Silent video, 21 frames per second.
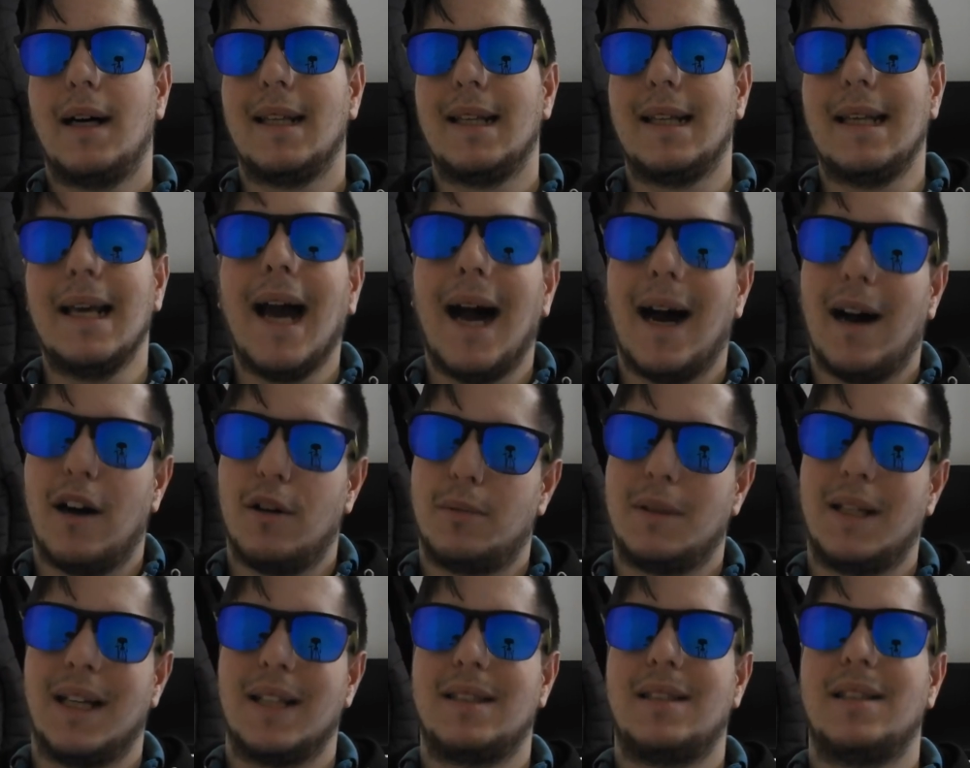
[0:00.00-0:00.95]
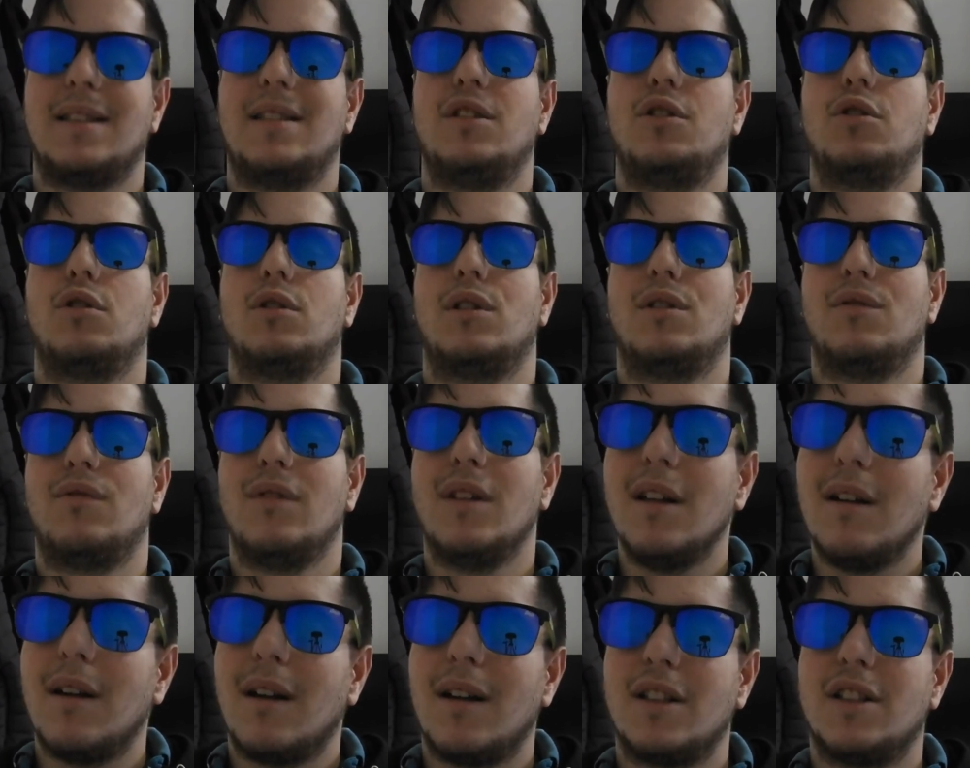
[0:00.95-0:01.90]
yeah, I hope you guys did enjoy this
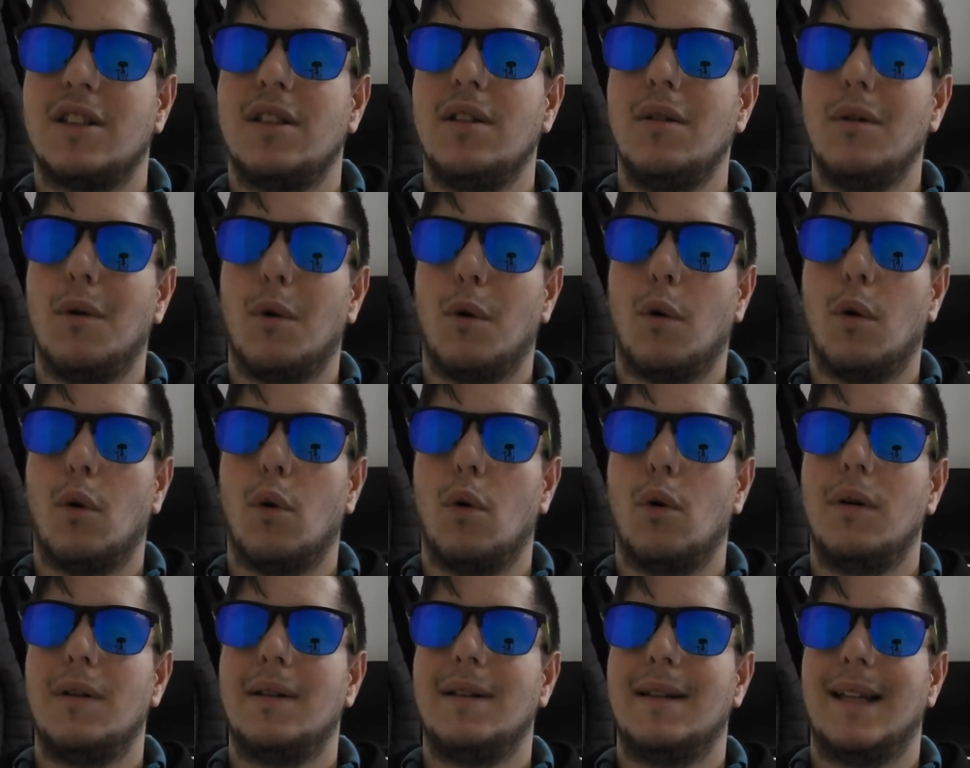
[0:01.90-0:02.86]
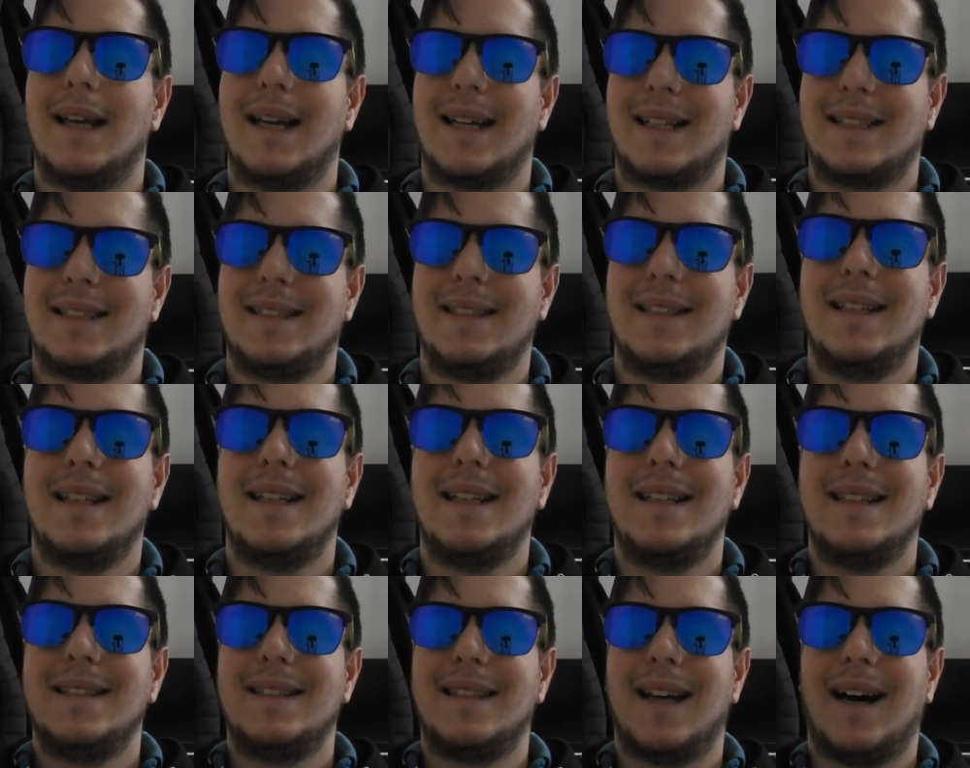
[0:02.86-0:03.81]
video, and I'll see you all next
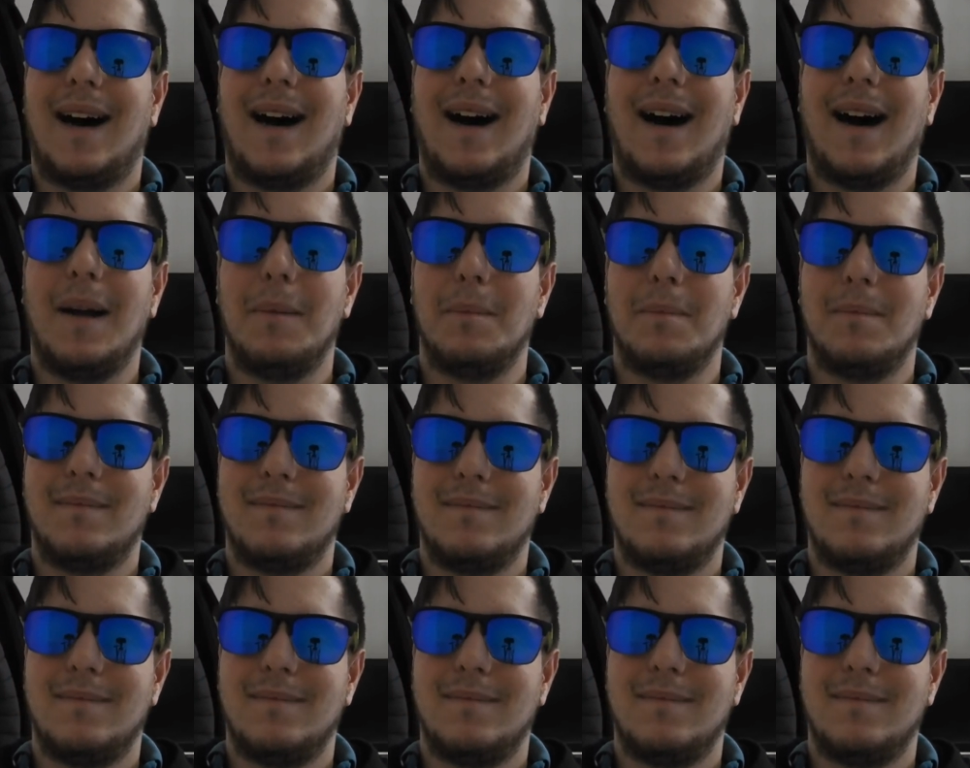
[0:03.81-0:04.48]
time.